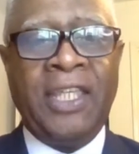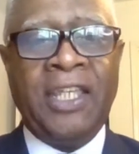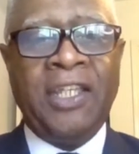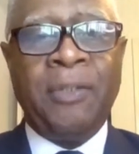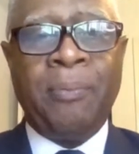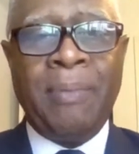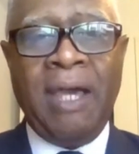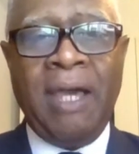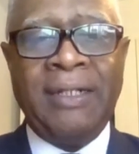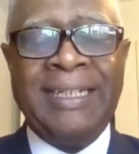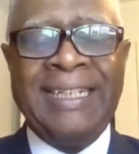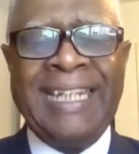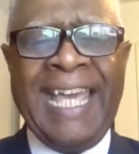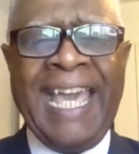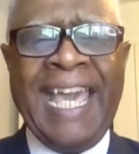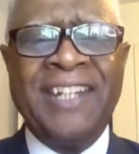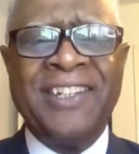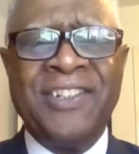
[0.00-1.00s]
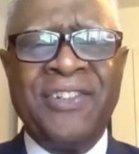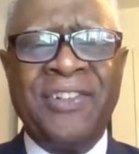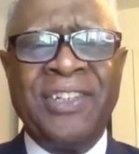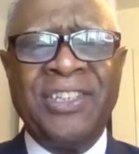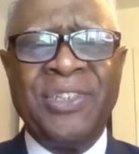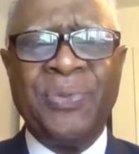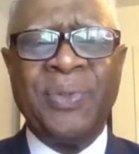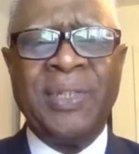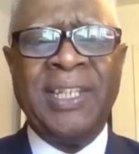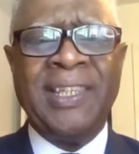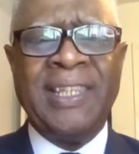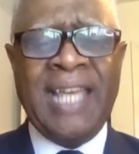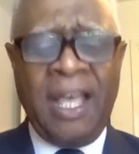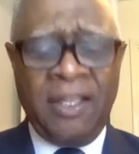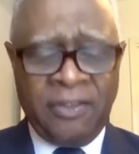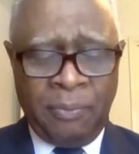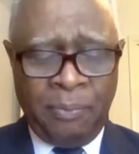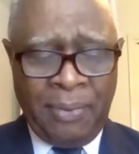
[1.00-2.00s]
Think about it,
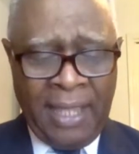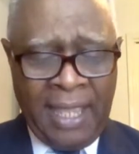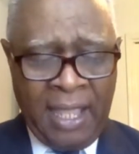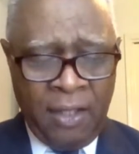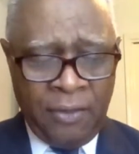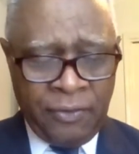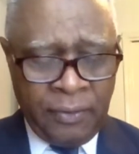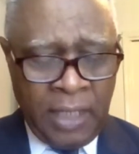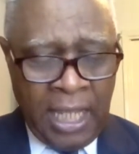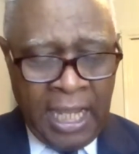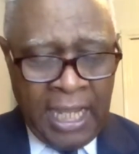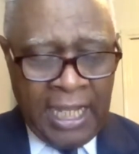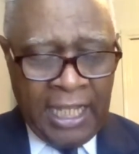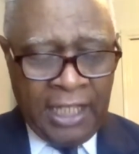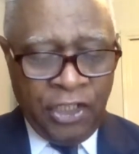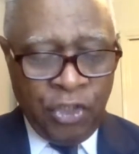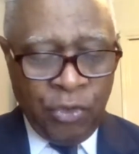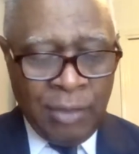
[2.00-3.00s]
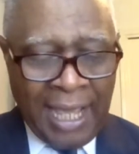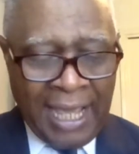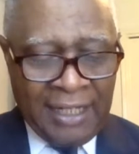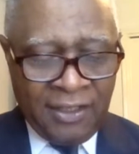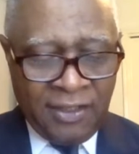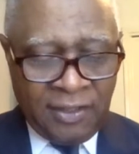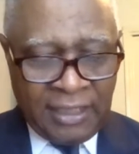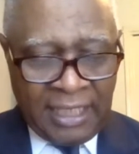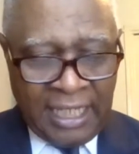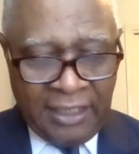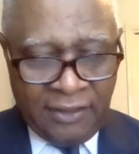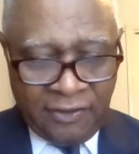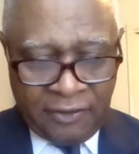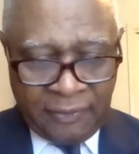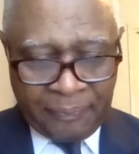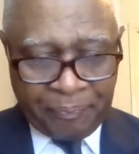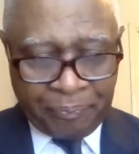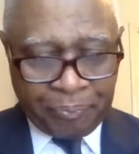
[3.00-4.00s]
920,000 pounds. In the United
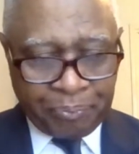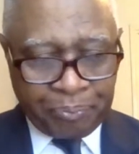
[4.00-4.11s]
States,